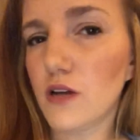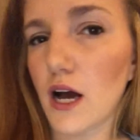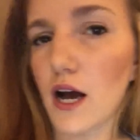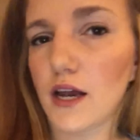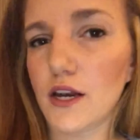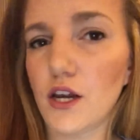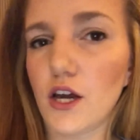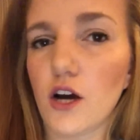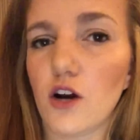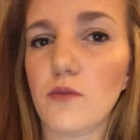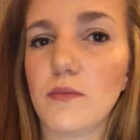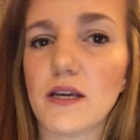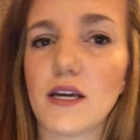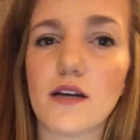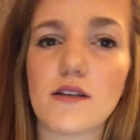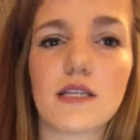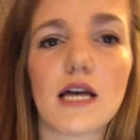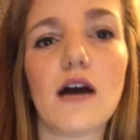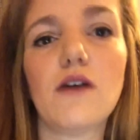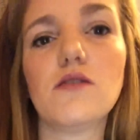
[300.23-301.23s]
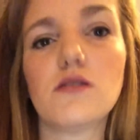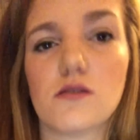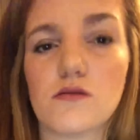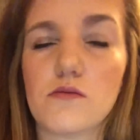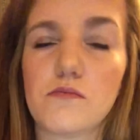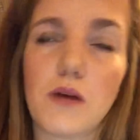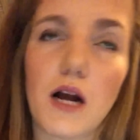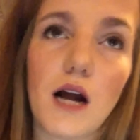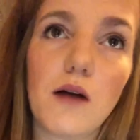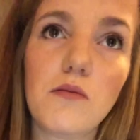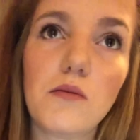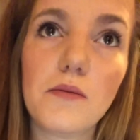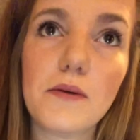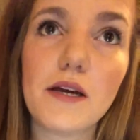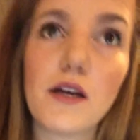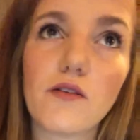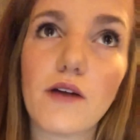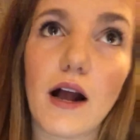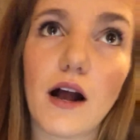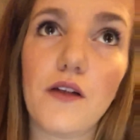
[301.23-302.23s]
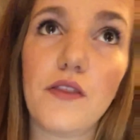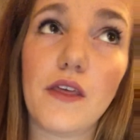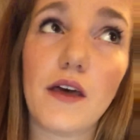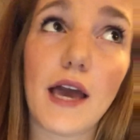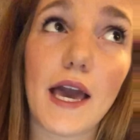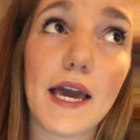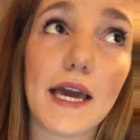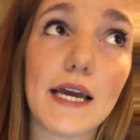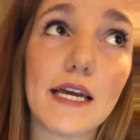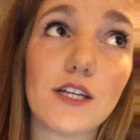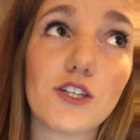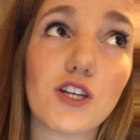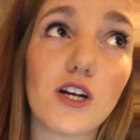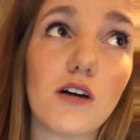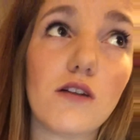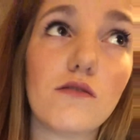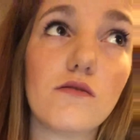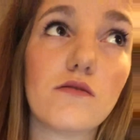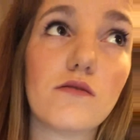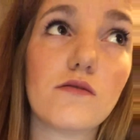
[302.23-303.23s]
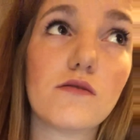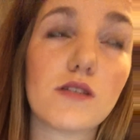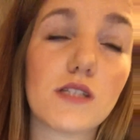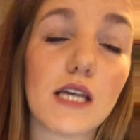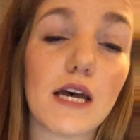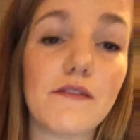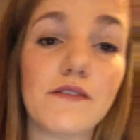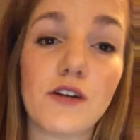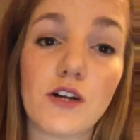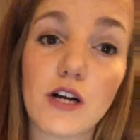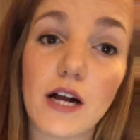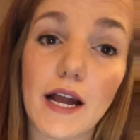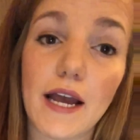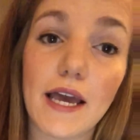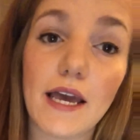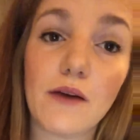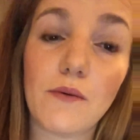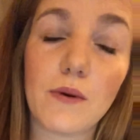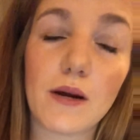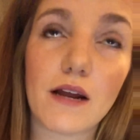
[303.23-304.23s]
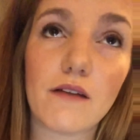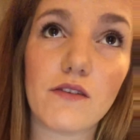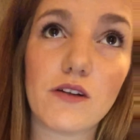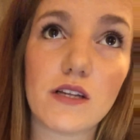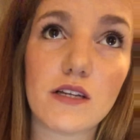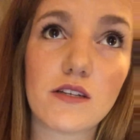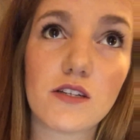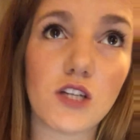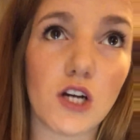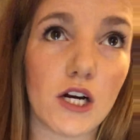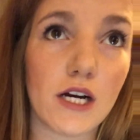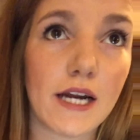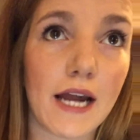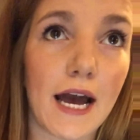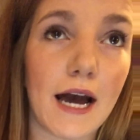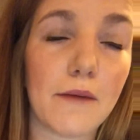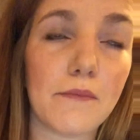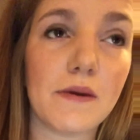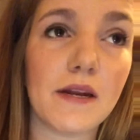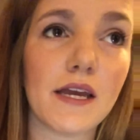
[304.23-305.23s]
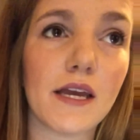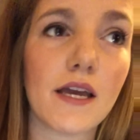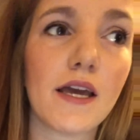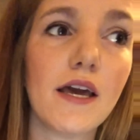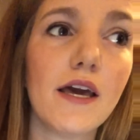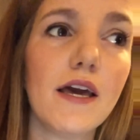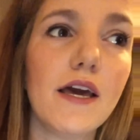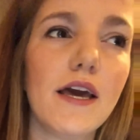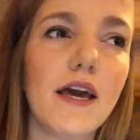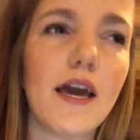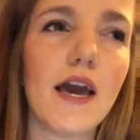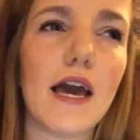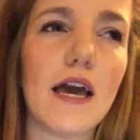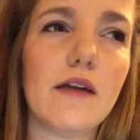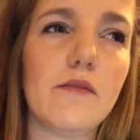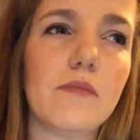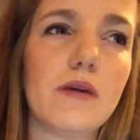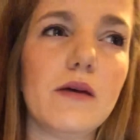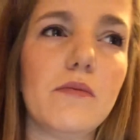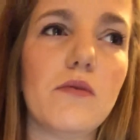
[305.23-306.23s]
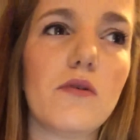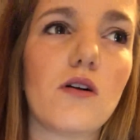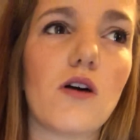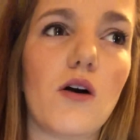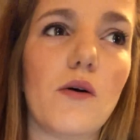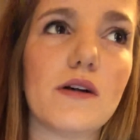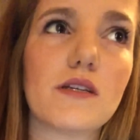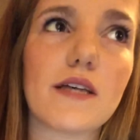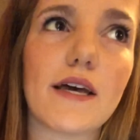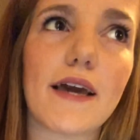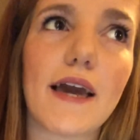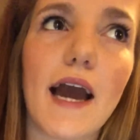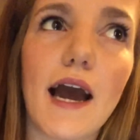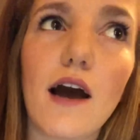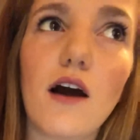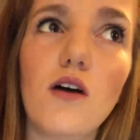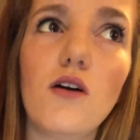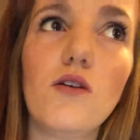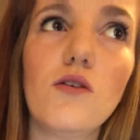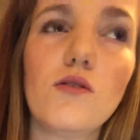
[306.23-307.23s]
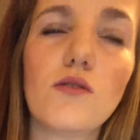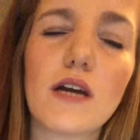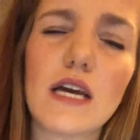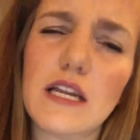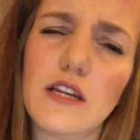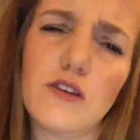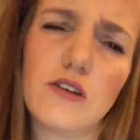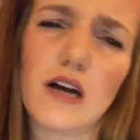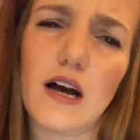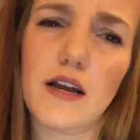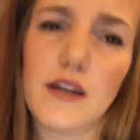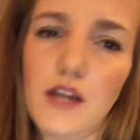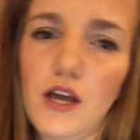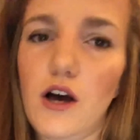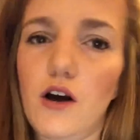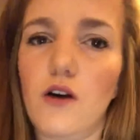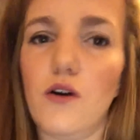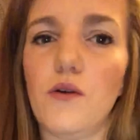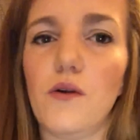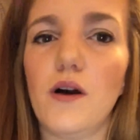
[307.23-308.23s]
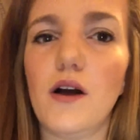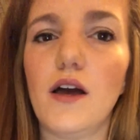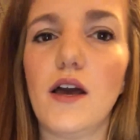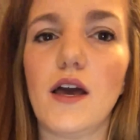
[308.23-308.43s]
not know? Because I was probably around the age of 7 or 8 whenever this started happening, and people are always like, how can you not know?